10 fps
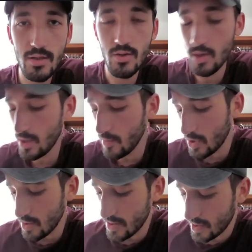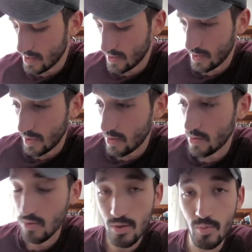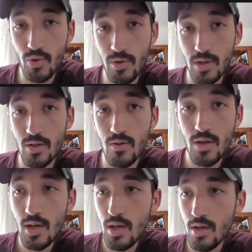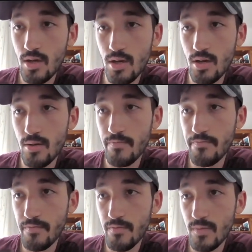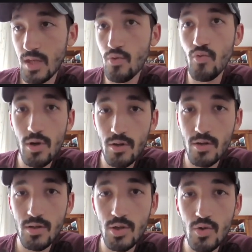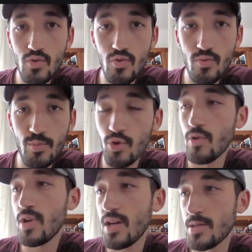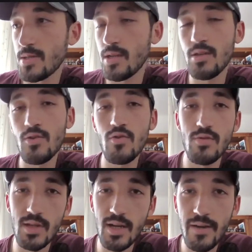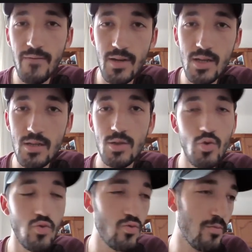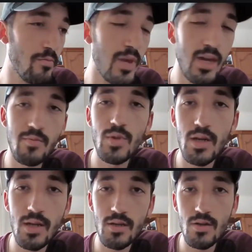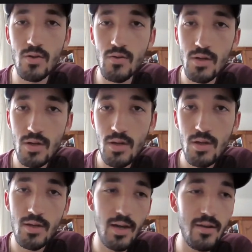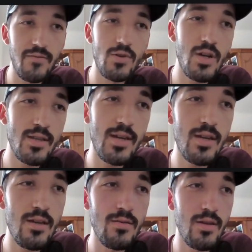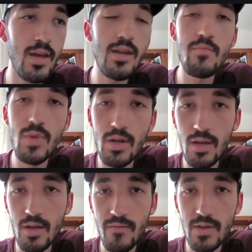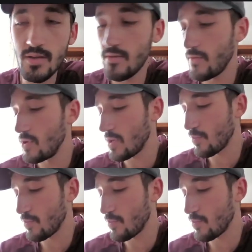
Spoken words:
Okay, because that's kind of the whole point. You work to progress in your own life and to make money. And if you're not getting any money out of it, if you're not